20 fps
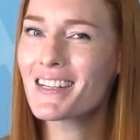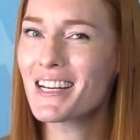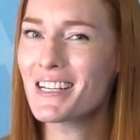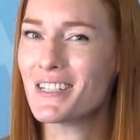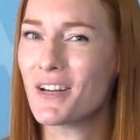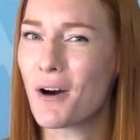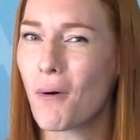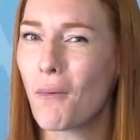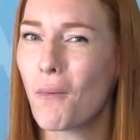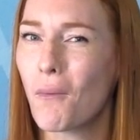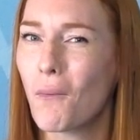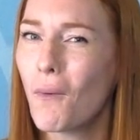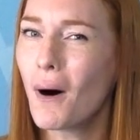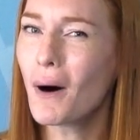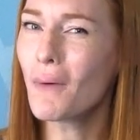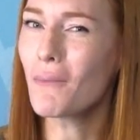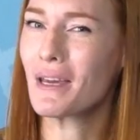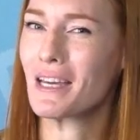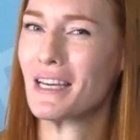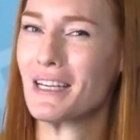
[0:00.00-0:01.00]
I know
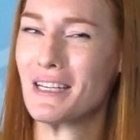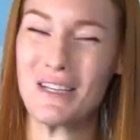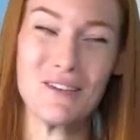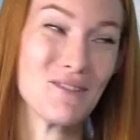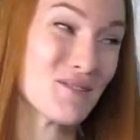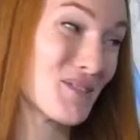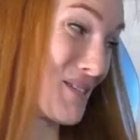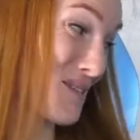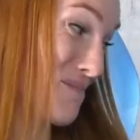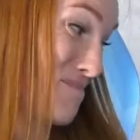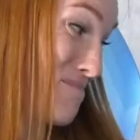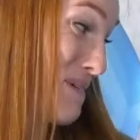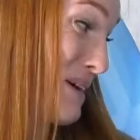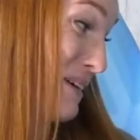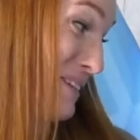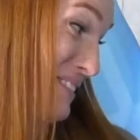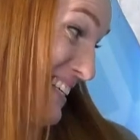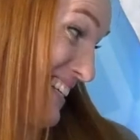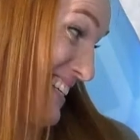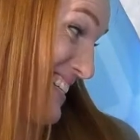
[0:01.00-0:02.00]
what we can use to
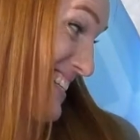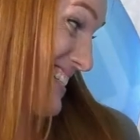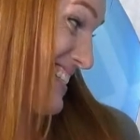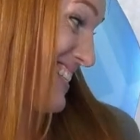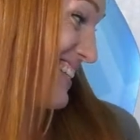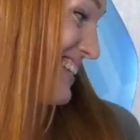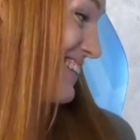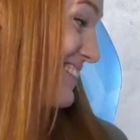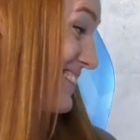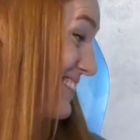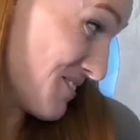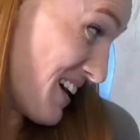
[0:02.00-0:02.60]
build it, too.